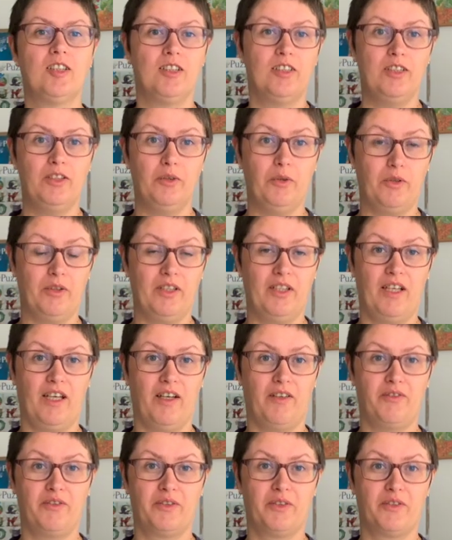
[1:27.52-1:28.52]
you only
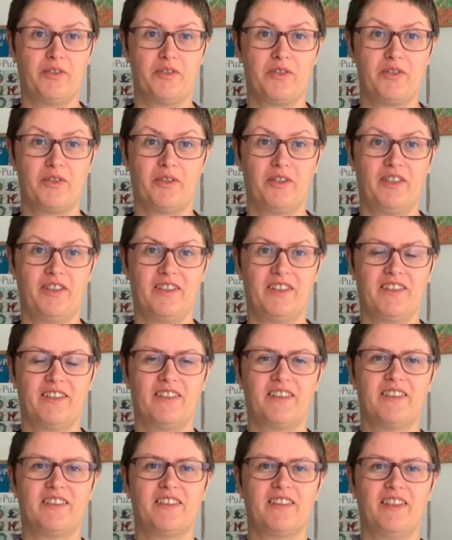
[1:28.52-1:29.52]
have to enjoy
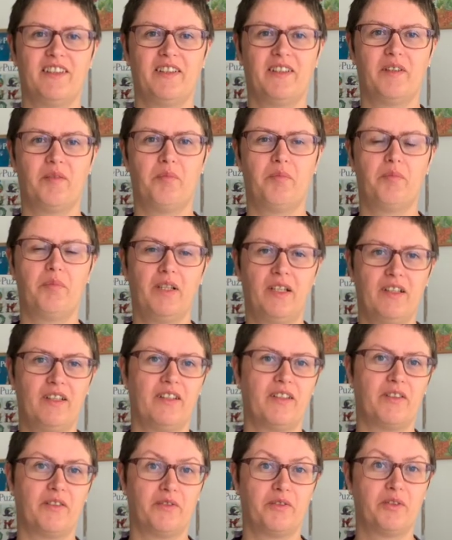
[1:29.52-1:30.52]
this
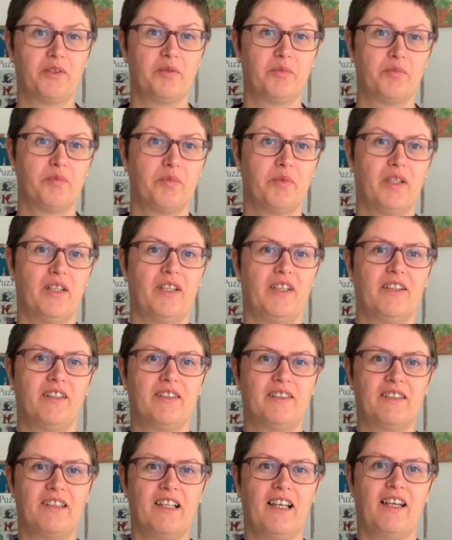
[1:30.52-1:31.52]
building the room
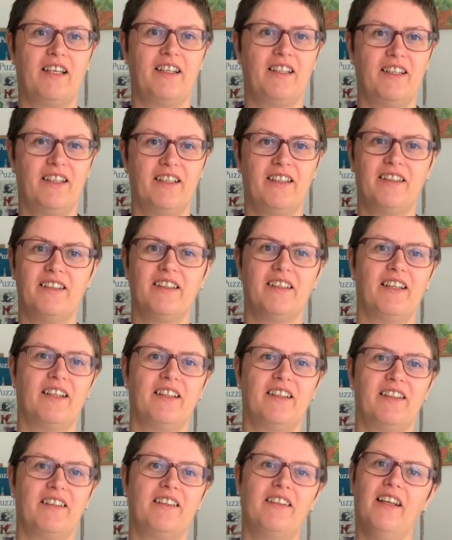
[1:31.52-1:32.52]
and sliding in,
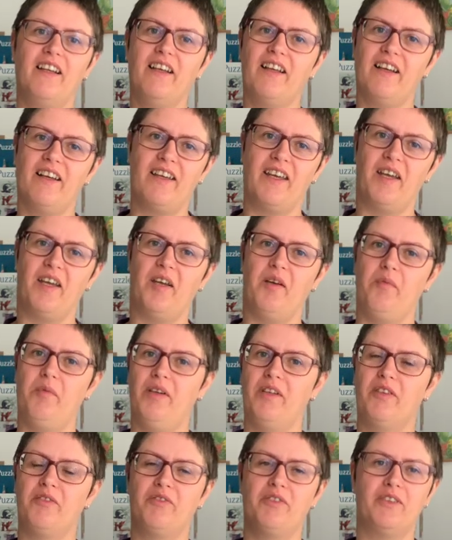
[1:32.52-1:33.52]
and then I came
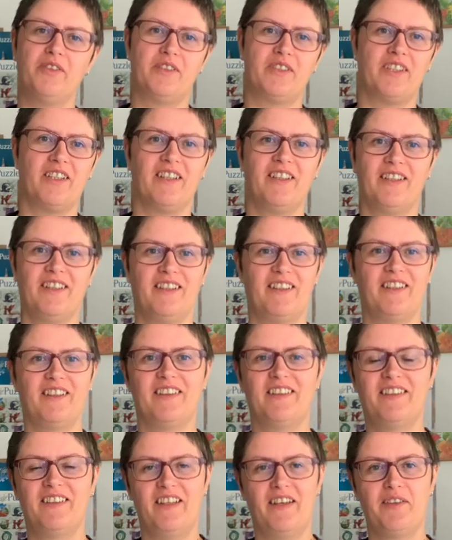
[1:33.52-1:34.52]
in the future
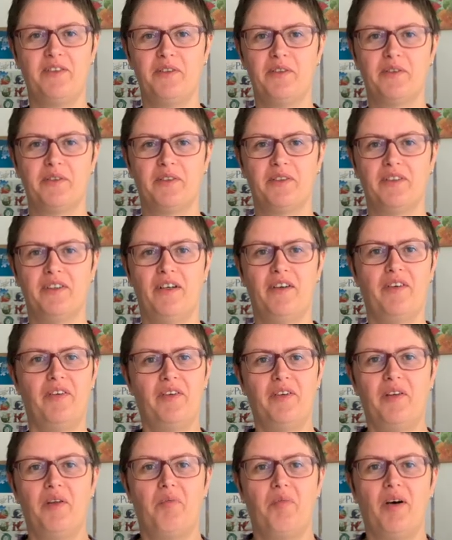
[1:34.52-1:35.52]
and tell you
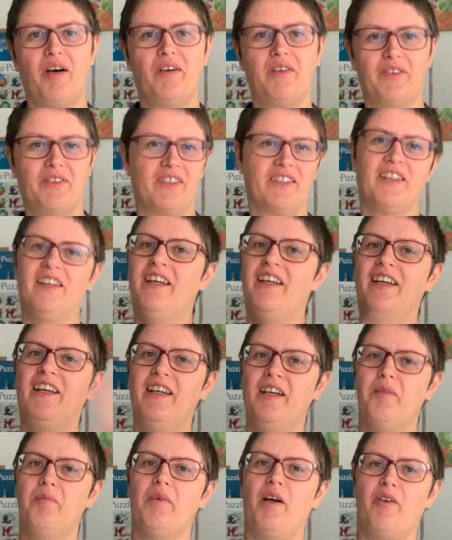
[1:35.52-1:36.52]
all about
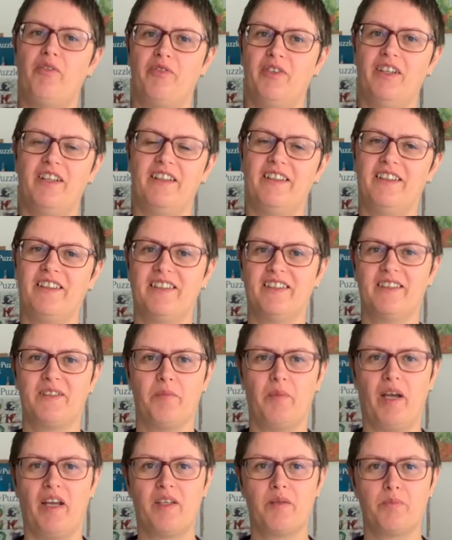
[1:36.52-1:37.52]
my feelings,
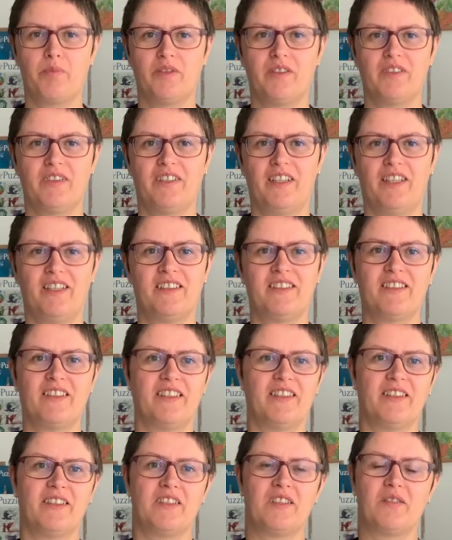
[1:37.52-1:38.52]
my
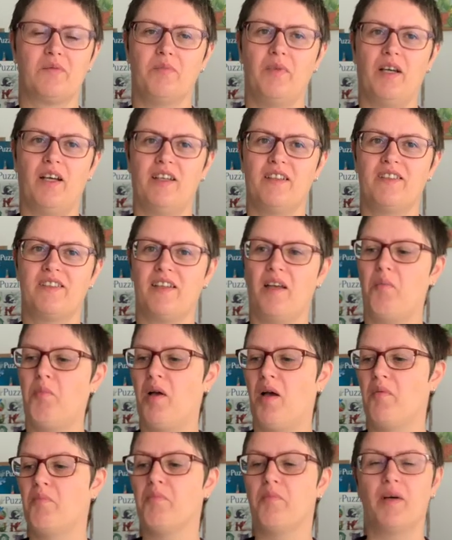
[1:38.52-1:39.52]
expectations, my sum
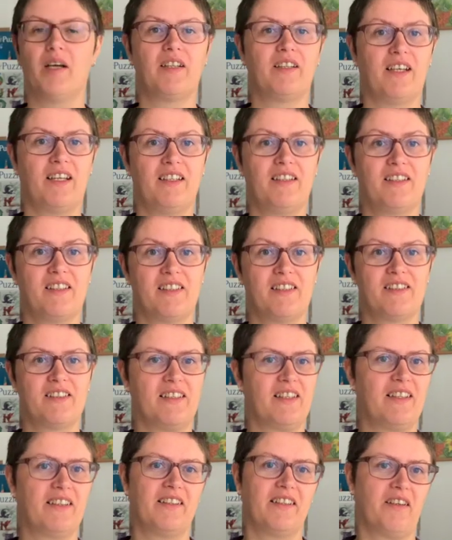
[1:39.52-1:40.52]
up, my datas
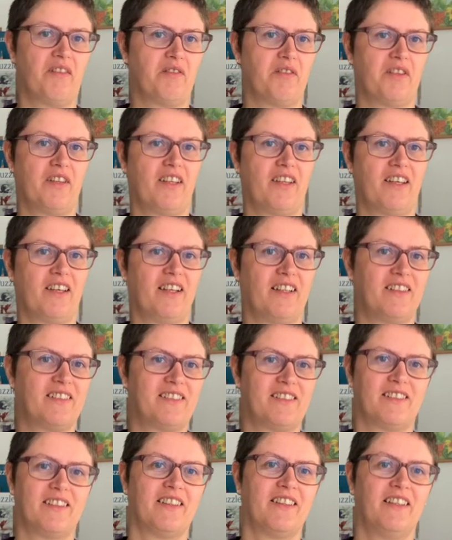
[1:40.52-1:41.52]
and everything
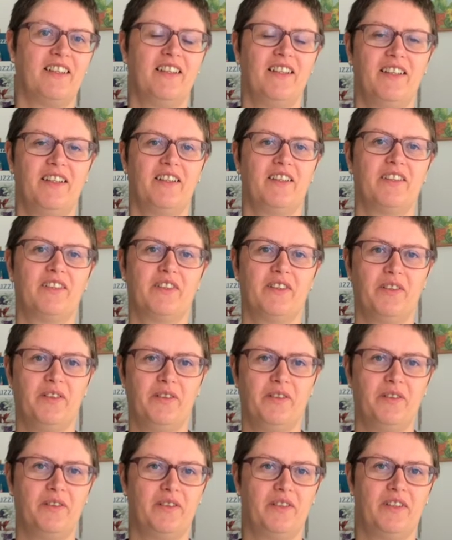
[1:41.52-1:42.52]
else.
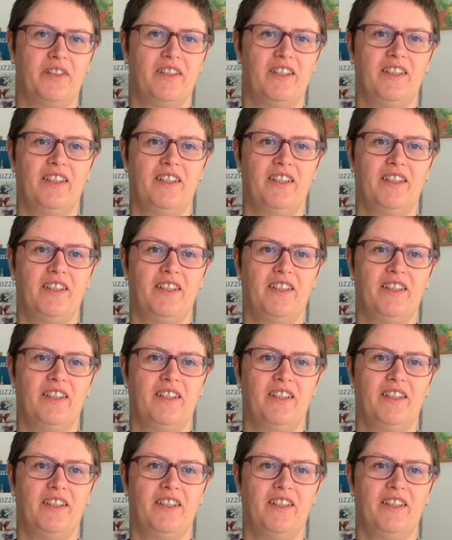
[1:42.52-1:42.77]
So